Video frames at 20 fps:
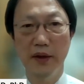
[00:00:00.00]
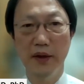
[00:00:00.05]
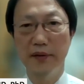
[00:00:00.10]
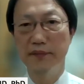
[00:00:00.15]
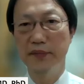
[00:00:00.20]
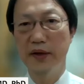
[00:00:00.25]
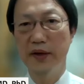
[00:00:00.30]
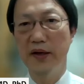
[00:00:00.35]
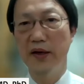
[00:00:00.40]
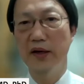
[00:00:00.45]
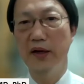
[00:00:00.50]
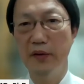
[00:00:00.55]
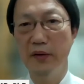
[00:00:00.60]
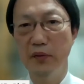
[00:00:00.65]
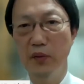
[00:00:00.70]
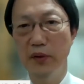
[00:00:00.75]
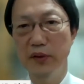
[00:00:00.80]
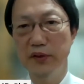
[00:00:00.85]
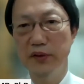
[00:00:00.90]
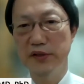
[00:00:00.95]

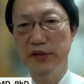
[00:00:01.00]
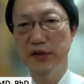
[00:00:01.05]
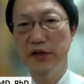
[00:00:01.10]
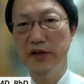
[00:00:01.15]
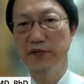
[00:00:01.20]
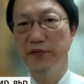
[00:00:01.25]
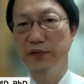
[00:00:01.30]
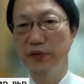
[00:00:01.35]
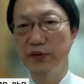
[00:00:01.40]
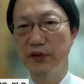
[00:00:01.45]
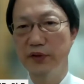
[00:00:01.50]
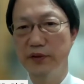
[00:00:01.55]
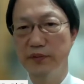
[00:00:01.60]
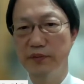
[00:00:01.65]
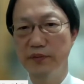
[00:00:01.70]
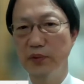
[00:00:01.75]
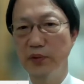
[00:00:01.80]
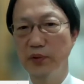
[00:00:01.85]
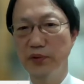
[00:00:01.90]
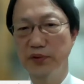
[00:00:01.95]
I will say for
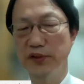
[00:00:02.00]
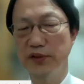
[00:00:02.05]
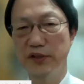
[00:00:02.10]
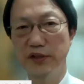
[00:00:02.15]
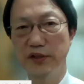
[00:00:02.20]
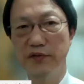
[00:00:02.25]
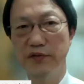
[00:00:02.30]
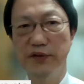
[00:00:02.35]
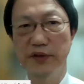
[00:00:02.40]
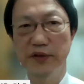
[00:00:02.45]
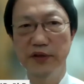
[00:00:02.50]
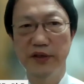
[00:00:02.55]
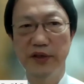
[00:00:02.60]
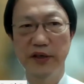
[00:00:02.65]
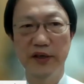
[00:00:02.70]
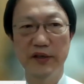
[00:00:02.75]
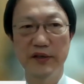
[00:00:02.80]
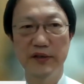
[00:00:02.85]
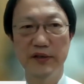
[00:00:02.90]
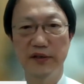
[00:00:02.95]
the most severe
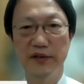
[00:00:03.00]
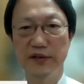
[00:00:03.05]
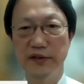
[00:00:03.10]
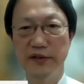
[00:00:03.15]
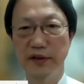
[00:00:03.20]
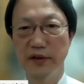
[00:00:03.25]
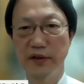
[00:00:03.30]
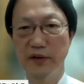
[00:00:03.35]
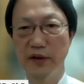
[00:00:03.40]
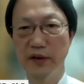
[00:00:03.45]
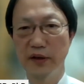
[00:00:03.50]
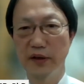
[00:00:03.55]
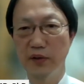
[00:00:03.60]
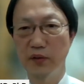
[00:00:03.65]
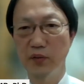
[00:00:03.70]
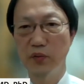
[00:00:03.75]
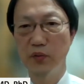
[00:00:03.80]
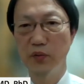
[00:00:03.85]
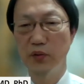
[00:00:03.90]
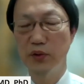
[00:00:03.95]
cases,
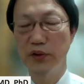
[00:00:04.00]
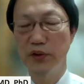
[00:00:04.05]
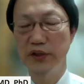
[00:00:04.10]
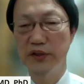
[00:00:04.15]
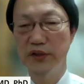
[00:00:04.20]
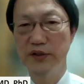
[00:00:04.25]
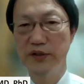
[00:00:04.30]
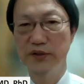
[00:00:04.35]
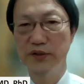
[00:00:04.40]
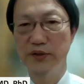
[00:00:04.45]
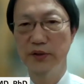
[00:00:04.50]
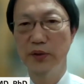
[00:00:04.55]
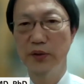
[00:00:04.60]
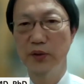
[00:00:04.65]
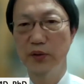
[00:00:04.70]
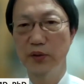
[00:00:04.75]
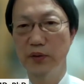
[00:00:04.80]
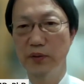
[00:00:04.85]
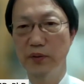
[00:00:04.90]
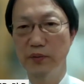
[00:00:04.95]
we
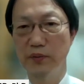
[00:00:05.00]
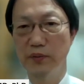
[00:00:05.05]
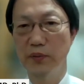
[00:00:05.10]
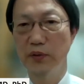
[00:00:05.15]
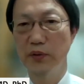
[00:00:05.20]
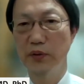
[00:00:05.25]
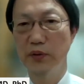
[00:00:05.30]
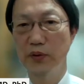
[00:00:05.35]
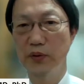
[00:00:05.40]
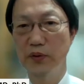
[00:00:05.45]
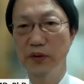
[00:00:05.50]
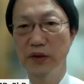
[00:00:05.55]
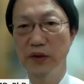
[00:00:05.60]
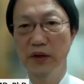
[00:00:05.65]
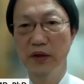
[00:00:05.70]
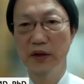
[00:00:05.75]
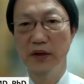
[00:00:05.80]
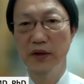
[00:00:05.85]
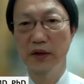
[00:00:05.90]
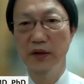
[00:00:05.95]
saw more
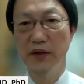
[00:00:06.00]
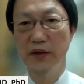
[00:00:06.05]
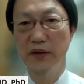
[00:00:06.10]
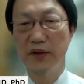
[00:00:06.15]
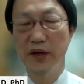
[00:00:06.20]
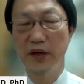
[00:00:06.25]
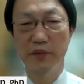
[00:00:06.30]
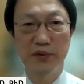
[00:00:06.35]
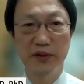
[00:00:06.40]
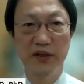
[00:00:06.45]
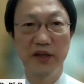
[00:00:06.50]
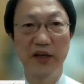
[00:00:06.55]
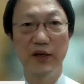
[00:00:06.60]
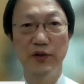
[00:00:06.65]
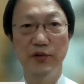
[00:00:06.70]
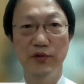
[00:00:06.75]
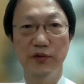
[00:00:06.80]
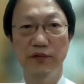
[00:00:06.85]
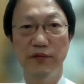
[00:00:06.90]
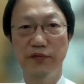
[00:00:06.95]

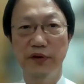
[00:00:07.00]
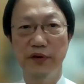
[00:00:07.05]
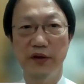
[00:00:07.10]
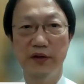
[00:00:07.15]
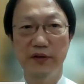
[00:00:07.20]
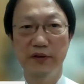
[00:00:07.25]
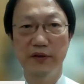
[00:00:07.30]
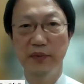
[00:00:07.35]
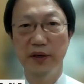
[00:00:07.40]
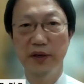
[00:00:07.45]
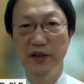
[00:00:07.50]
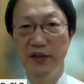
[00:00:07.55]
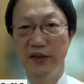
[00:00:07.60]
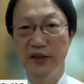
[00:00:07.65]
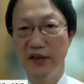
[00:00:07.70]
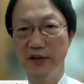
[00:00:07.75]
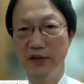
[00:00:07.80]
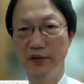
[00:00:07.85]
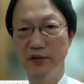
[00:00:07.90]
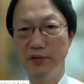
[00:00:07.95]
complication from the
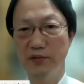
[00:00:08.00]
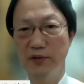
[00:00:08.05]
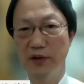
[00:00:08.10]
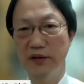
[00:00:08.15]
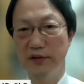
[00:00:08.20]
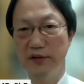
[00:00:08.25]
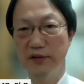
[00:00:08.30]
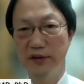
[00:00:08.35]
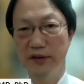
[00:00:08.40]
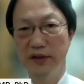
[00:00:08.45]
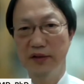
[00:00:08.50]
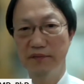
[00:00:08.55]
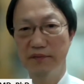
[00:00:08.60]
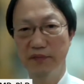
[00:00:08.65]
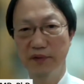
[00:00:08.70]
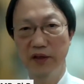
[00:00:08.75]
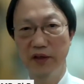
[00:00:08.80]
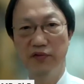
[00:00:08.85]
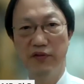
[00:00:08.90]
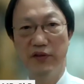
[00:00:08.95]
medication rather
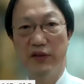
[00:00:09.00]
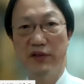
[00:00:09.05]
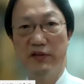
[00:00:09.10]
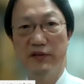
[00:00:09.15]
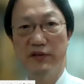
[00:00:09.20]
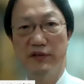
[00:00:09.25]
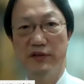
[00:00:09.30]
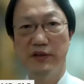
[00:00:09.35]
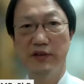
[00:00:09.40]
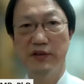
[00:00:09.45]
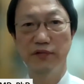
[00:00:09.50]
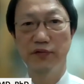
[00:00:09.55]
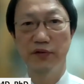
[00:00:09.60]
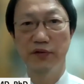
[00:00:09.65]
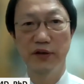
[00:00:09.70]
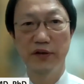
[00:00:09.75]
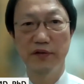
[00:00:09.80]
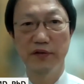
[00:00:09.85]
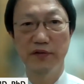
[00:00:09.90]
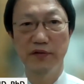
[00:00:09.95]
than efficacy
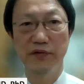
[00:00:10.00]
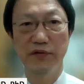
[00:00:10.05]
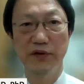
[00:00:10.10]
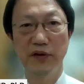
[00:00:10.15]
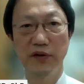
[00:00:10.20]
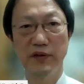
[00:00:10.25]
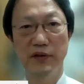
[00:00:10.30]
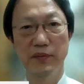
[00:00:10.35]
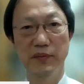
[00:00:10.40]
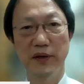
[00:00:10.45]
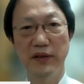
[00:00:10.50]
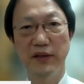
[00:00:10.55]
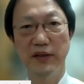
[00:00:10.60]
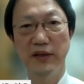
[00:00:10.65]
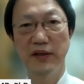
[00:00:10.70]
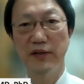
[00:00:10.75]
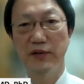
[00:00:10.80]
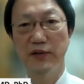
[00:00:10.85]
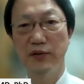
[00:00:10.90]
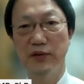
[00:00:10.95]
from the
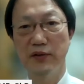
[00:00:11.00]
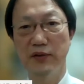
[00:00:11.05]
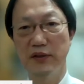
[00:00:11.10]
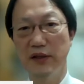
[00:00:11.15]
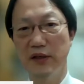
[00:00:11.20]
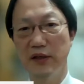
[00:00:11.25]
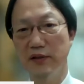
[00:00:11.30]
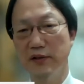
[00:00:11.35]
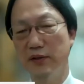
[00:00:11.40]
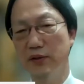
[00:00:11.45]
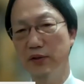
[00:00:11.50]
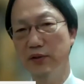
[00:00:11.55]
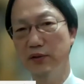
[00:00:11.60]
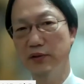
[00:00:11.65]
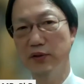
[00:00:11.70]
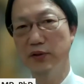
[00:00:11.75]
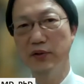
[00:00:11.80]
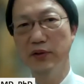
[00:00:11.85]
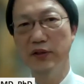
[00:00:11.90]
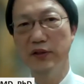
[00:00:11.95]
medication. Yeah,
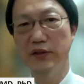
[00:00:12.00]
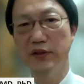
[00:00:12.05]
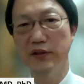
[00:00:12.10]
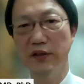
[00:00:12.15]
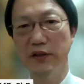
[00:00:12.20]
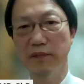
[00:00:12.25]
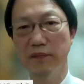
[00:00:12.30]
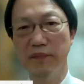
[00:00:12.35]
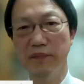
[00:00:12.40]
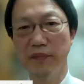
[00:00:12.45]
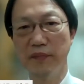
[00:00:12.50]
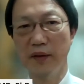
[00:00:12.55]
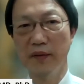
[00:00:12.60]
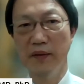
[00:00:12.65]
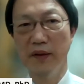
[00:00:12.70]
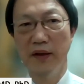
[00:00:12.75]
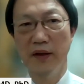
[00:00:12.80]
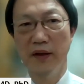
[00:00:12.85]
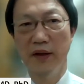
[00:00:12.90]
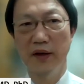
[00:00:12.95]
so it's a
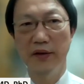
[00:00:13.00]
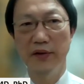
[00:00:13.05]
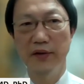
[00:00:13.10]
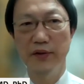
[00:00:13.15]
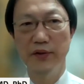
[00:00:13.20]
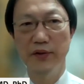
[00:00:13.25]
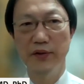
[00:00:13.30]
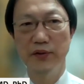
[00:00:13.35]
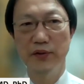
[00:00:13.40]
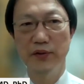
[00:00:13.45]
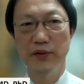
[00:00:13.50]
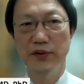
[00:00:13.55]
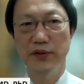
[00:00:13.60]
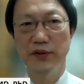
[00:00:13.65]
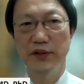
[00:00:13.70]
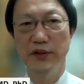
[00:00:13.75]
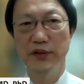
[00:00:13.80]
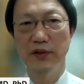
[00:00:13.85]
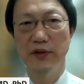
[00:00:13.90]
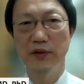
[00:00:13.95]
you
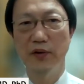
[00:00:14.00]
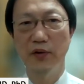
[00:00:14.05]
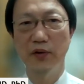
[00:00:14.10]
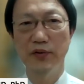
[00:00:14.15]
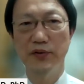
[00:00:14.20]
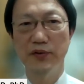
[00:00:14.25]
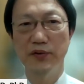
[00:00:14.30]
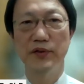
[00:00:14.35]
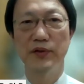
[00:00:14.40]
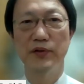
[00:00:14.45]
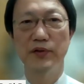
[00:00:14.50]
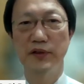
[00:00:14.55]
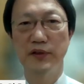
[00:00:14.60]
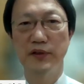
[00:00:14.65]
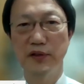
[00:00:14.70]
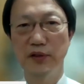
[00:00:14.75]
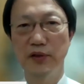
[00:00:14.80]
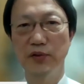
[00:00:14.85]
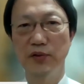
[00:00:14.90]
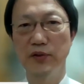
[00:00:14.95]
see the nausea
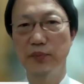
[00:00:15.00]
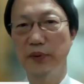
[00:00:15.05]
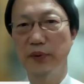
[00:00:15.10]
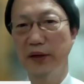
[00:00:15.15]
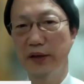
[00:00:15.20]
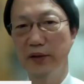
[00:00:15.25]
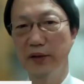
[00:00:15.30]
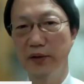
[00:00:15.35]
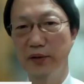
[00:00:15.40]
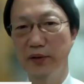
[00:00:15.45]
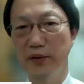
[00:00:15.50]
induced by